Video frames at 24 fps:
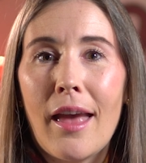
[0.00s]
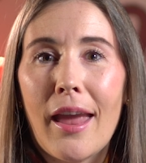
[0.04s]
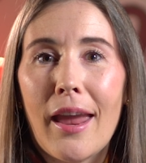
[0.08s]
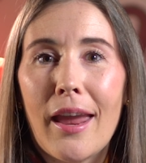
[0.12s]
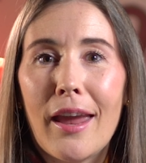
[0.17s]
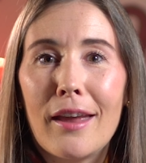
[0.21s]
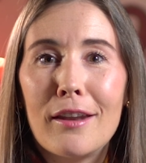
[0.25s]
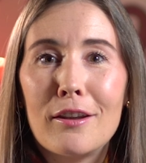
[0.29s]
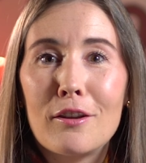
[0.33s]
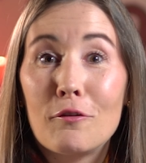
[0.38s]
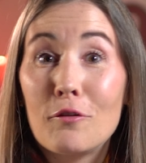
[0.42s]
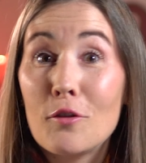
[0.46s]

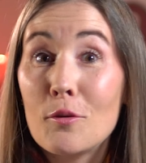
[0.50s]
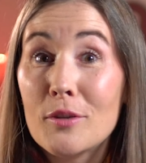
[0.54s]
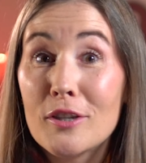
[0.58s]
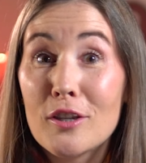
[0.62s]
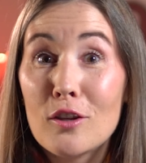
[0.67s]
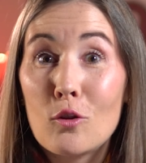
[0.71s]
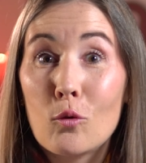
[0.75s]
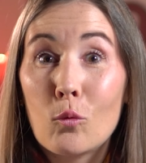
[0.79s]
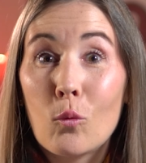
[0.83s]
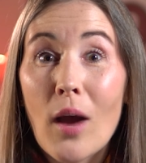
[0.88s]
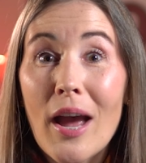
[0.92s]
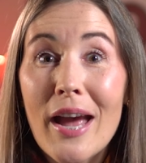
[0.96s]
And if he was
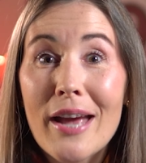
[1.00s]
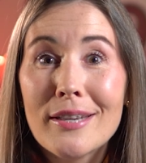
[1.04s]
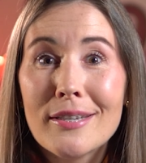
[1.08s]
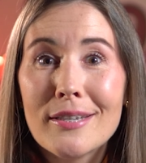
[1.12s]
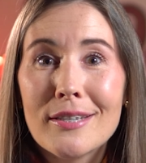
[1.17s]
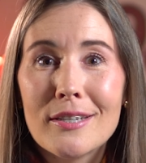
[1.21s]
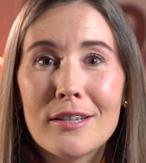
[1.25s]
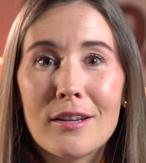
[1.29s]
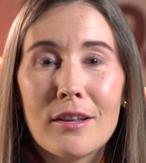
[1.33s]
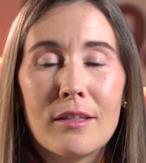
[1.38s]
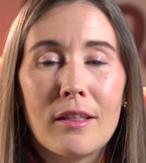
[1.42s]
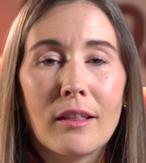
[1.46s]
in the
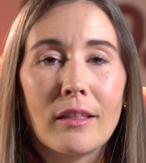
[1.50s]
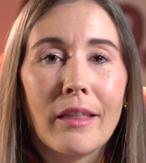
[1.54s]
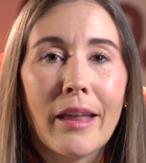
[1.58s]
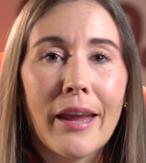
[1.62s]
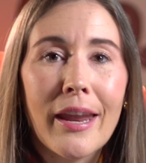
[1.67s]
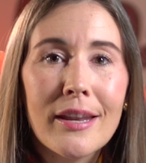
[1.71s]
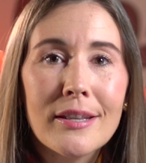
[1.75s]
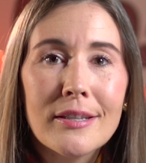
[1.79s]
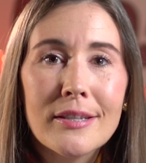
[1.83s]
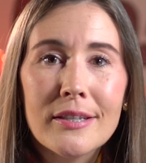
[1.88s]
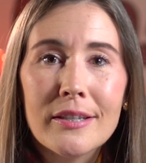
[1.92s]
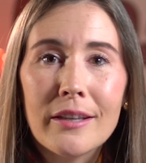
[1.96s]
West, the
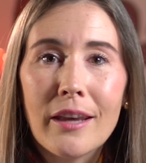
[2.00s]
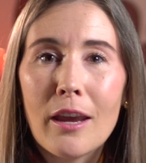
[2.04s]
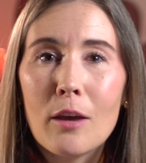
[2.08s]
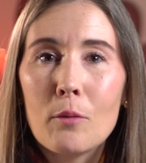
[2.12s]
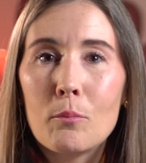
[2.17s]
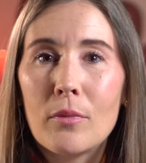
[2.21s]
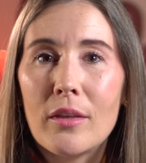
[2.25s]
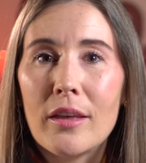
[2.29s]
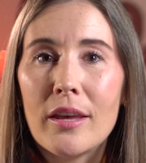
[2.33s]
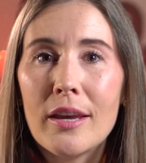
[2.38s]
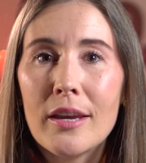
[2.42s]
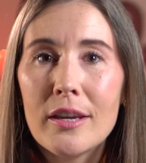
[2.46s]

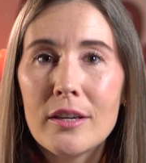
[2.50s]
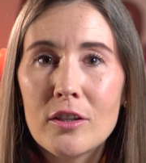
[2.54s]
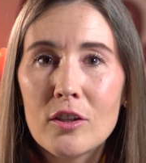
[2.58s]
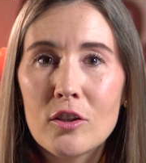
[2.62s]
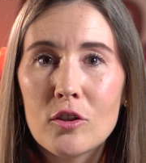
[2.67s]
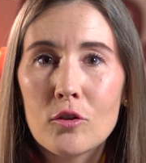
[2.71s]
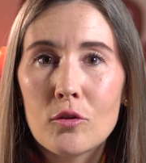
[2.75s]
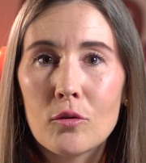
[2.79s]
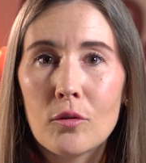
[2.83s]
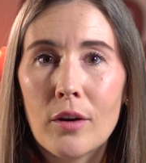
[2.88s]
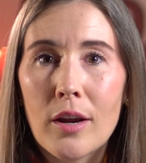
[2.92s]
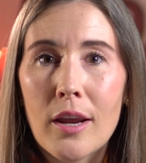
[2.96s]
landscape, the
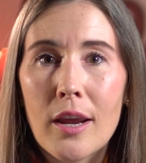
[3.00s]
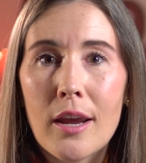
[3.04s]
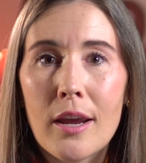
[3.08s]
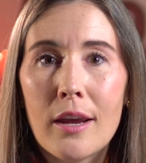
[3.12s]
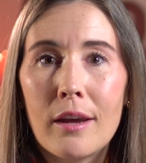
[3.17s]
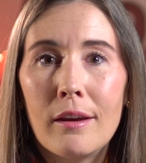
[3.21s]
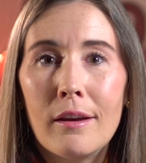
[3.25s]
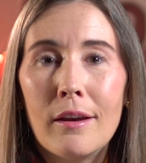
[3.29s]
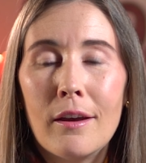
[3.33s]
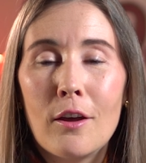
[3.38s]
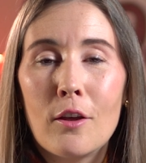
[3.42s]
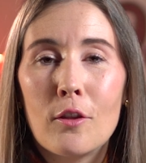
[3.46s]

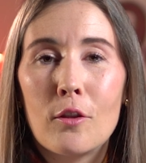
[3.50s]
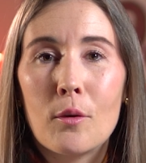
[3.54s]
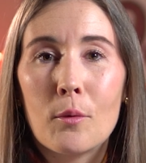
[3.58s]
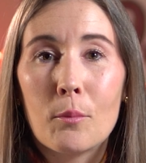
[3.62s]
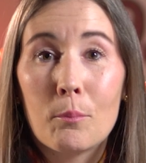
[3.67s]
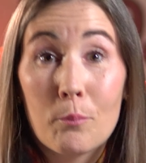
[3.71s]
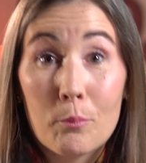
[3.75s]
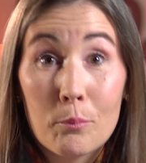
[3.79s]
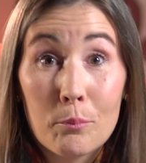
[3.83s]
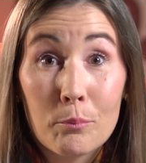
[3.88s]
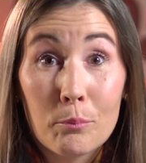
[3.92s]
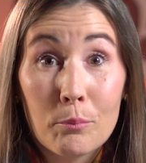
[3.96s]
history, the
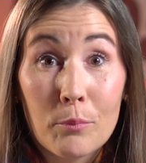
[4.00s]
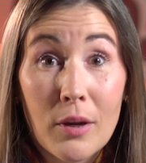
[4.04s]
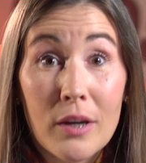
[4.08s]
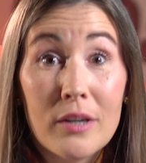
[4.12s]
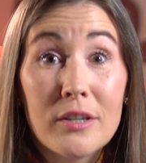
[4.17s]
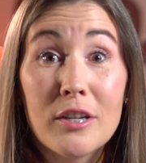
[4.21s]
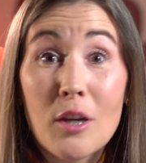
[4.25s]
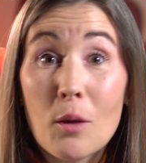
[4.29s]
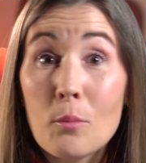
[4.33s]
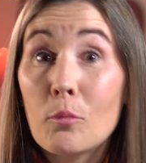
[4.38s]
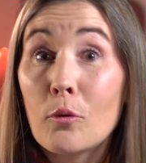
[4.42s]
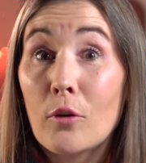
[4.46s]

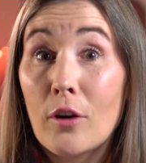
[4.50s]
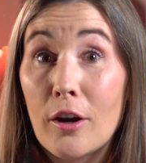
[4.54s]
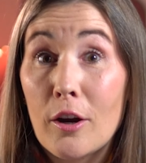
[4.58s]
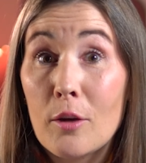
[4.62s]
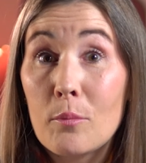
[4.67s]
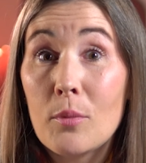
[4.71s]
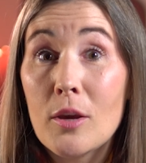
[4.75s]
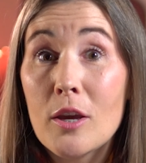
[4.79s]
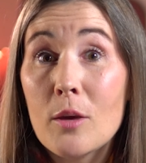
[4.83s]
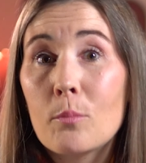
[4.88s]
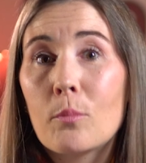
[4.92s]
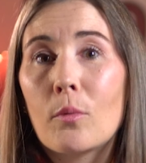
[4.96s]
contemporary
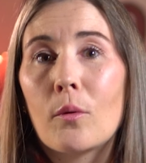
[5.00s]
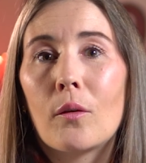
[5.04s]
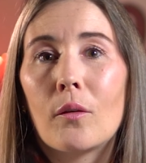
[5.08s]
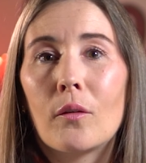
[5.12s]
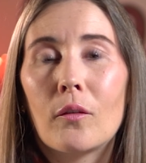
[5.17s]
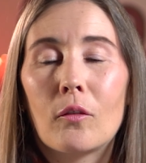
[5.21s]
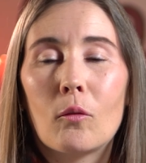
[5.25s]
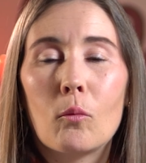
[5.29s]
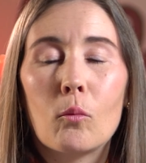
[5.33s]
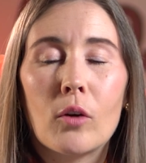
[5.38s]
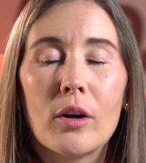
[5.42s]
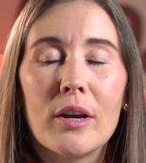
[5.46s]

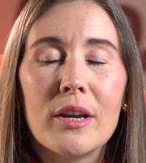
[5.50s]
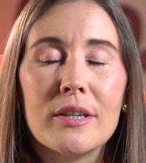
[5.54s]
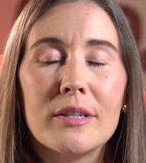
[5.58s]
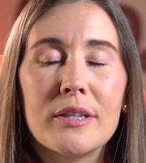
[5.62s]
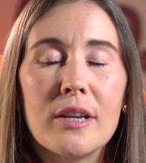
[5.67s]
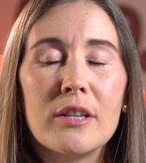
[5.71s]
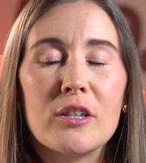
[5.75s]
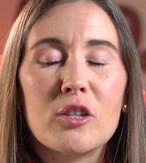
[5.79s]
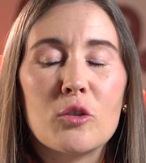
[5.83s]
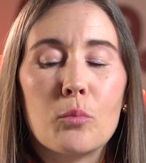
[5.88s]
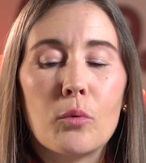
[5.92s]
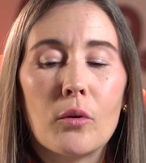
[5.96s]
peoples were his
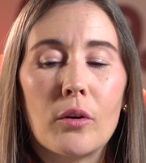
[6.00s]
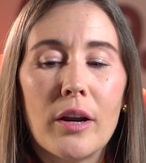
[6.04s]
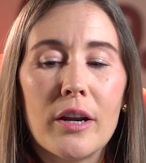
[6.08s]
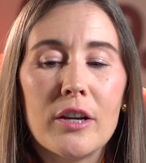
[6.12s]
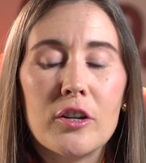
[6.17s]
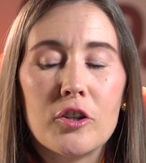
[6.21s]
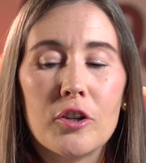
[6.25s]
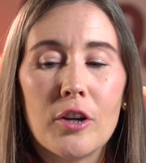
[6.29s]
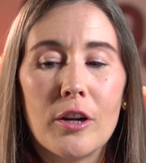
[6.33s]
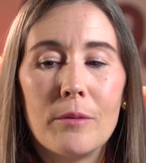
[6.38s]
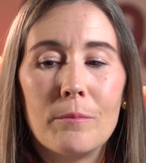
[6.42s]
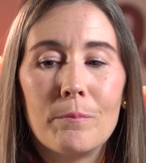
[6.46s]

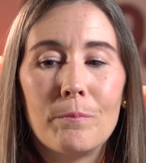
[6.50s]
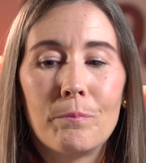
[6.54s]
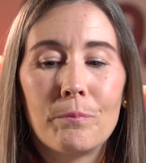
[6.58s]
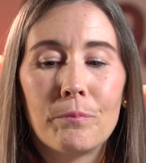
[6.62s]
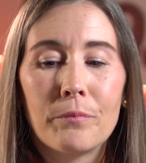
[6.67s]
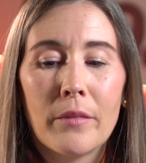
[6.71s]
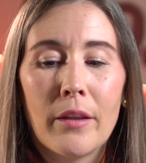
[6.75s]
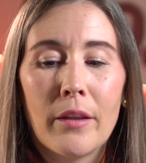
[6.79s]
inspiration.